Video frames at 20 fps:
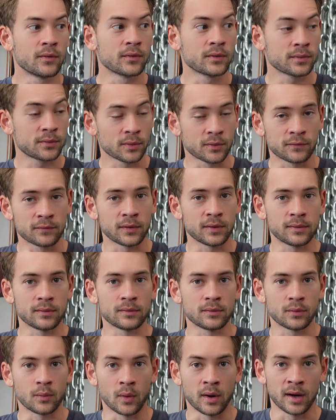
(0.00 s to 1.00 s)
sort of
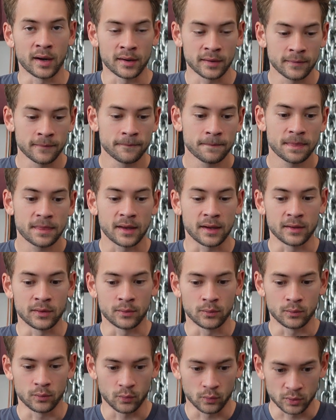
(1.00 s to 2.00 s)
reasons why
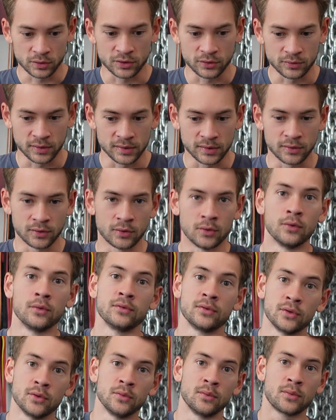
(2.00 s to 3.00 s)
and what you need to do
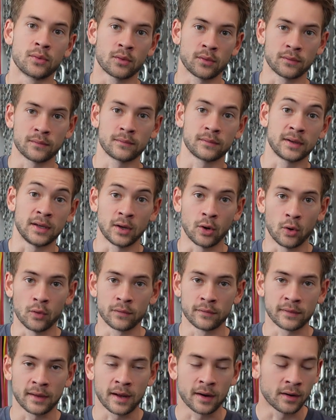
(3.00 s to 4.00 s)
to sort of get
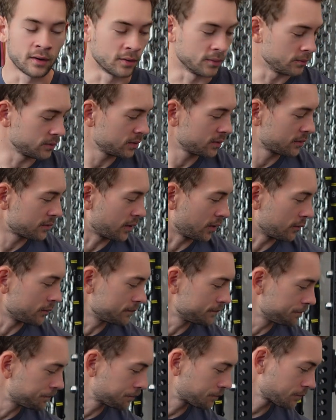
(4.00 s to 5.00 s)
over that hump. So
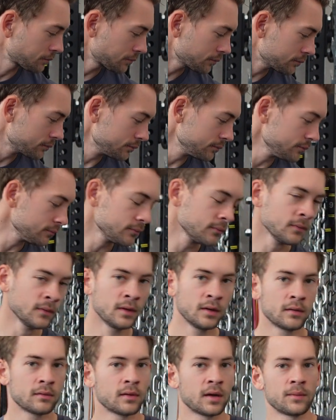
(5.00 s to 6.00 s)

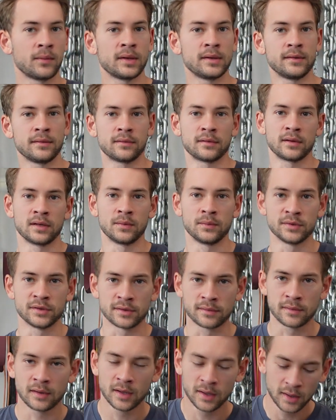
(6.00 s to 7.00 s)
I made these little
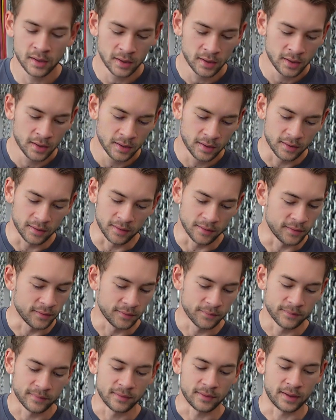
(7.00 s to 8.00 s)
images.
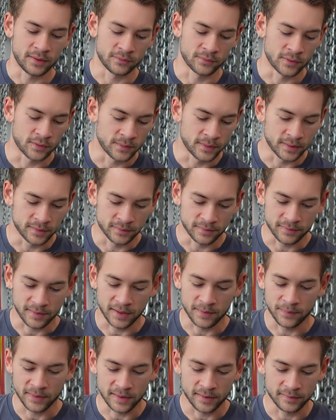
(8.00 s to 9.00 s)
I wrote them out on this
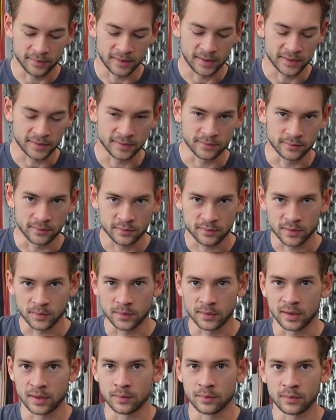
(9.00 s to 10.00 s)
iPad and I can scribble
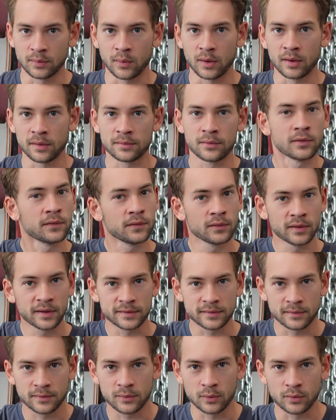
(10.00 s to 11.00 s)
on them as well. So if you like
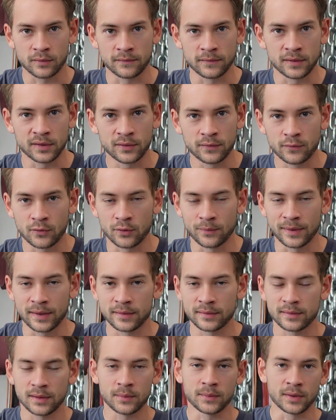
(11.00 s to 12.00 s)
this sort of video
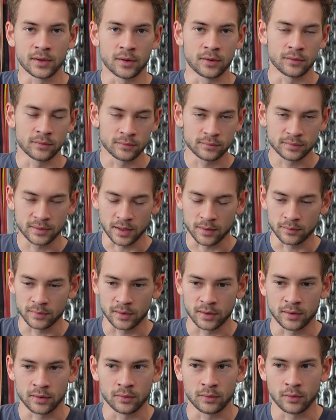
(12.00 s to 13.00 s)
format, let me know down
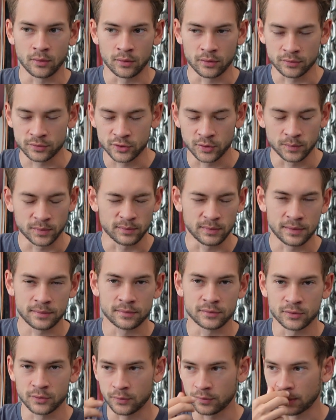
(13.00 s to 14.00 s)
below or shoot me a
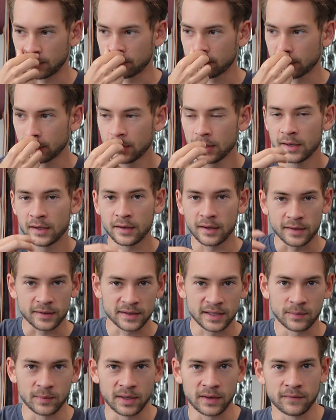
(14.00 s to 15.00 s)
message or whatever. I can
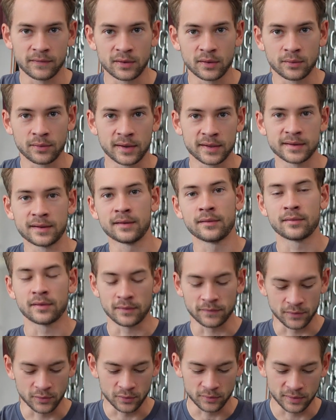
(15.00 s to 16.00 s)
keep making videos like this.
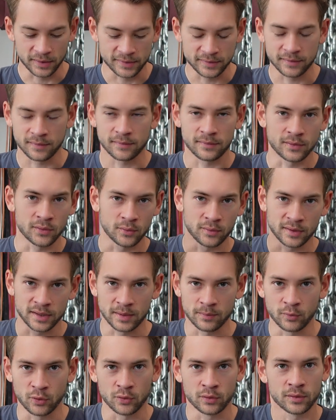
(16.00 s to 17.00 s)
If you don't like this and you like it
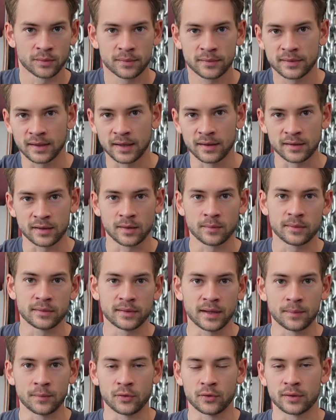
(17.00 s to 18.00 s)
more where I'm standing up and
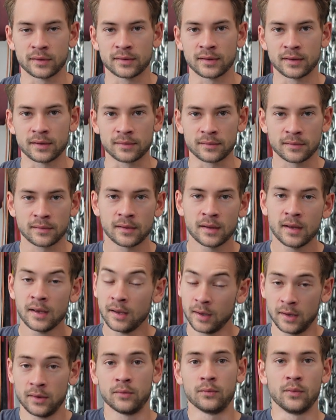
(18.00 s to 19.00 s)
demoing things,
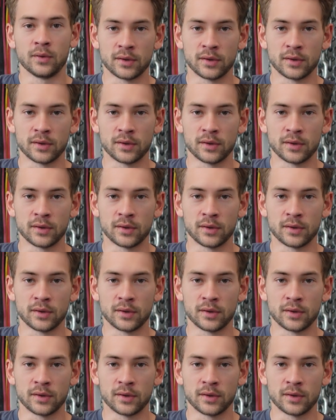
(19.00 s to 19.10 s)
we